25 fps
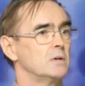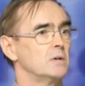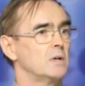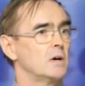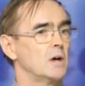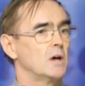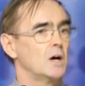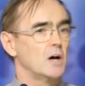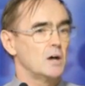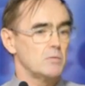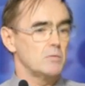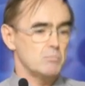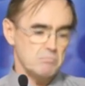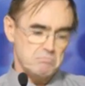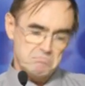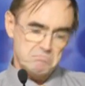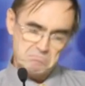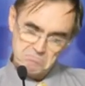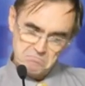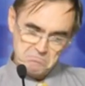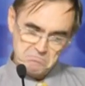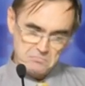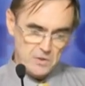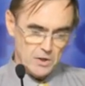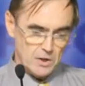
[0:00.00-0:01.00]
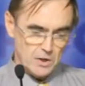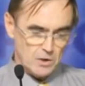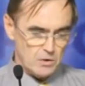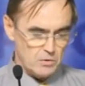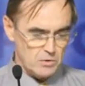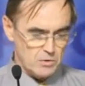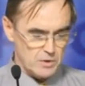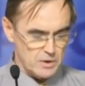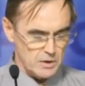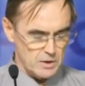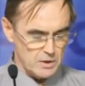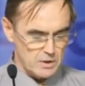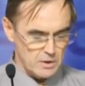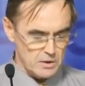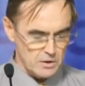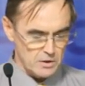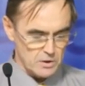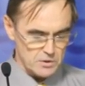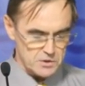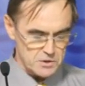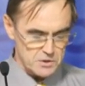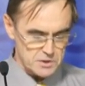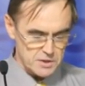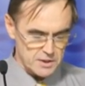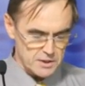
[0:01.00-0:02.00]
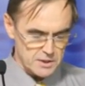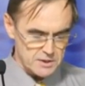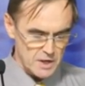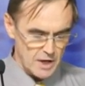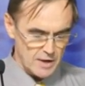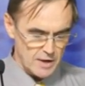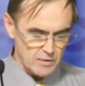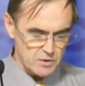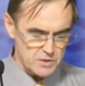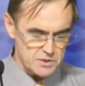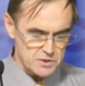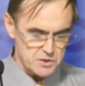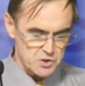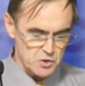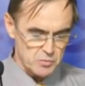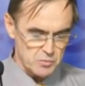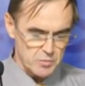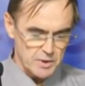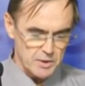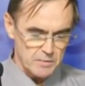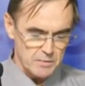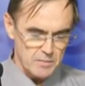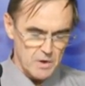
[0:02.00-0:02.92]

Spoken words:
Not to say time consuming.